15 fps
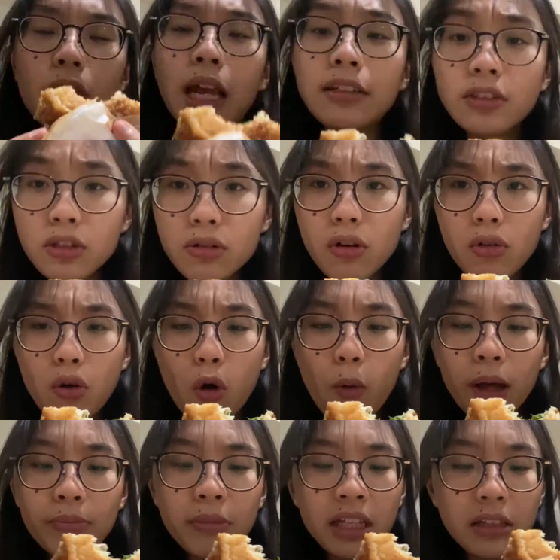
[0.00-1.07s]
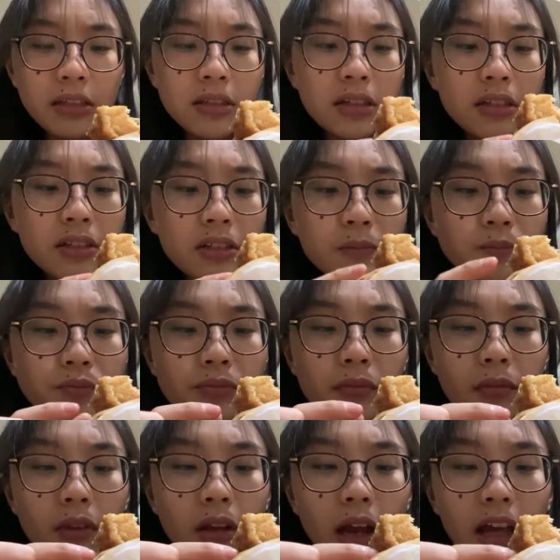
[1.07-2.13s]
I still don't know what meat
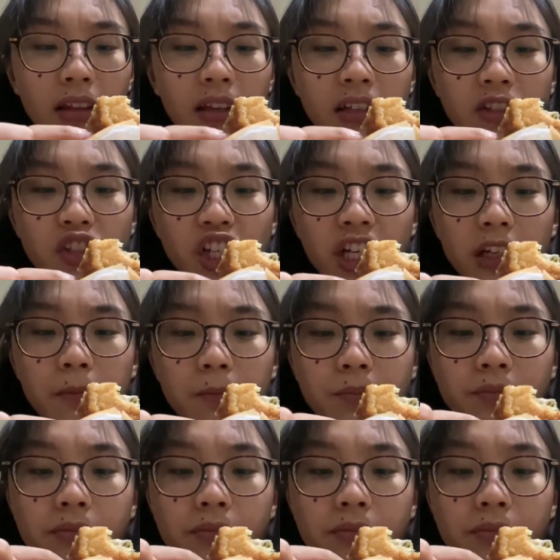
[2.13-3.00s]
I think it's chicken.